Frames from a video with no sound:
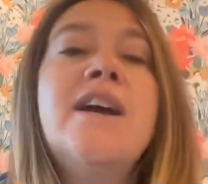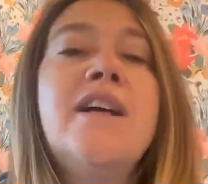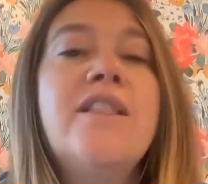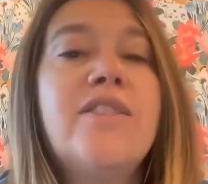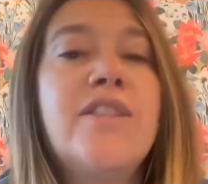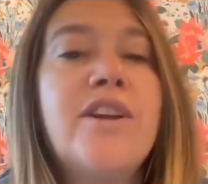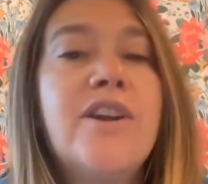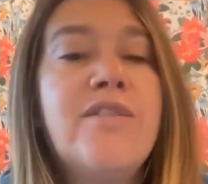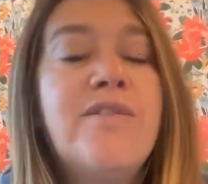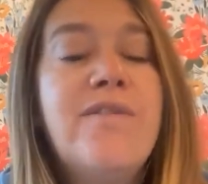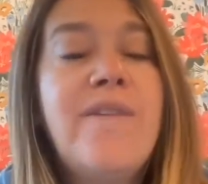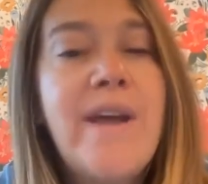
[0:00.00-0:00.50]

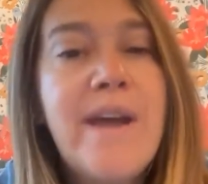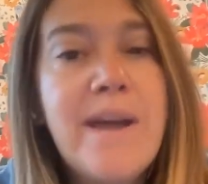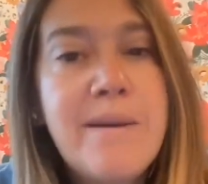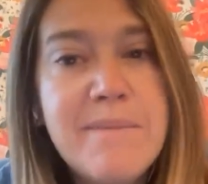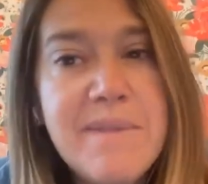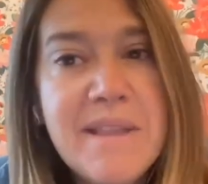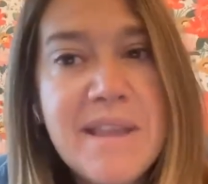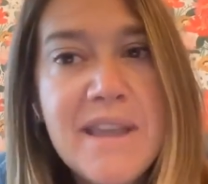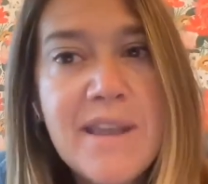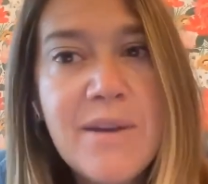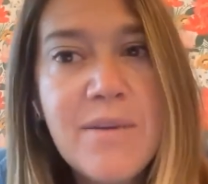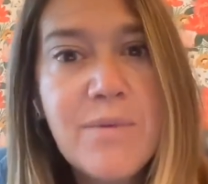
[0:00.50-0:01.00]
their
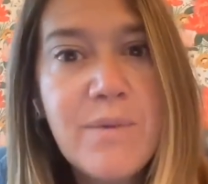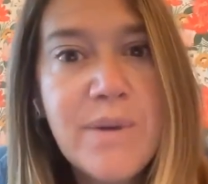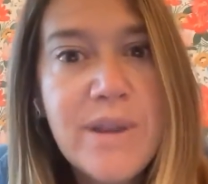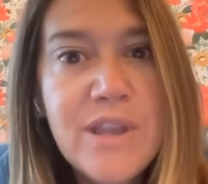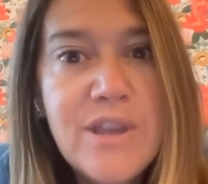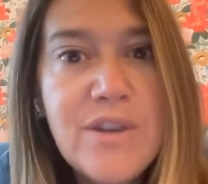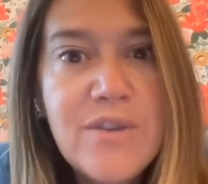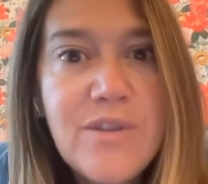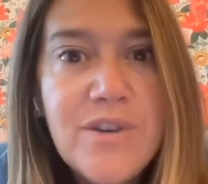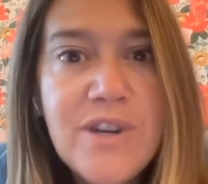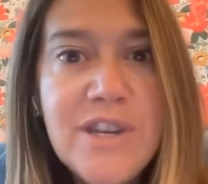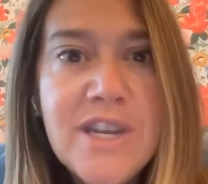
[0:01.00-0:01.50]
family
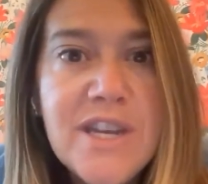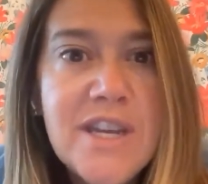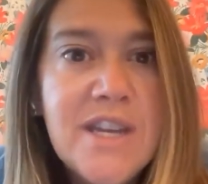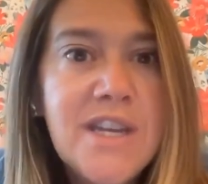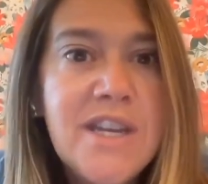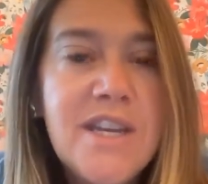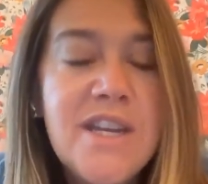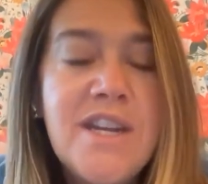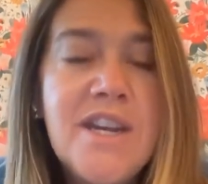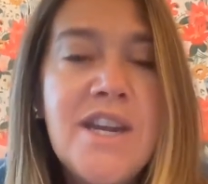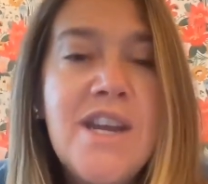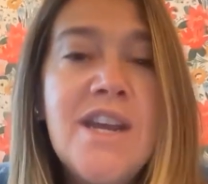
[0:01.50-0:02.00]

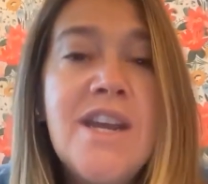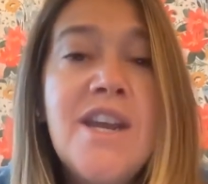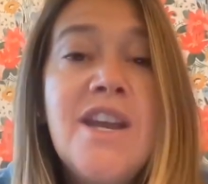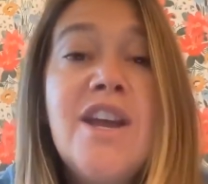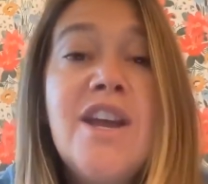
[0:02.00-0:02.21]
reunion,